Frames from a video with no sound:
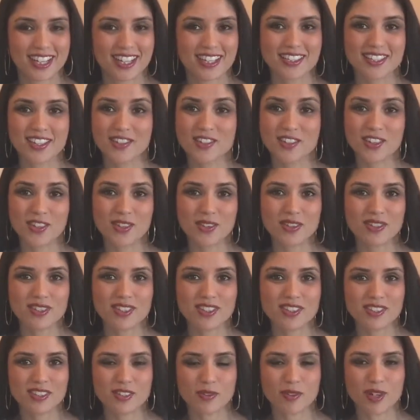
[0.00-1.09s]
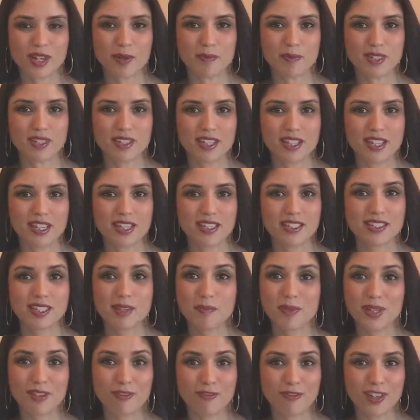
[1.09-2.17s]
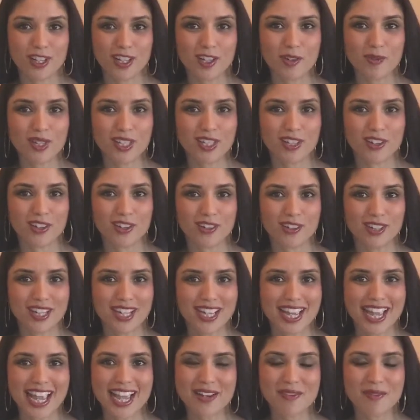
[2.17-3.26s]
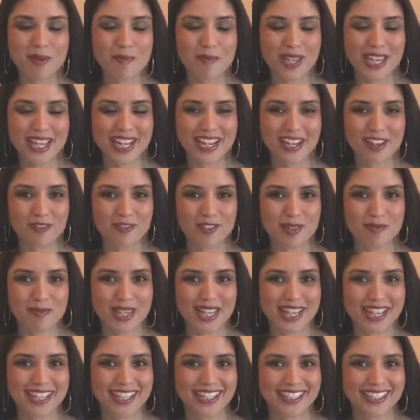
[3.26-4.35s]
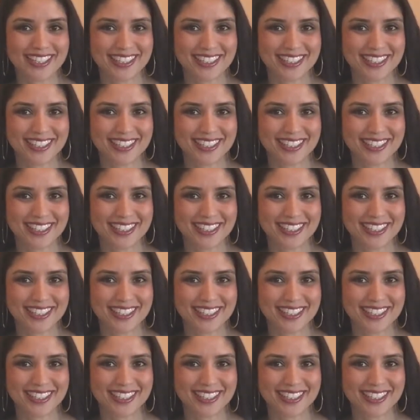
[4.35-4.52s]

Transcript: So to use the script, simply follow along and repeat after me.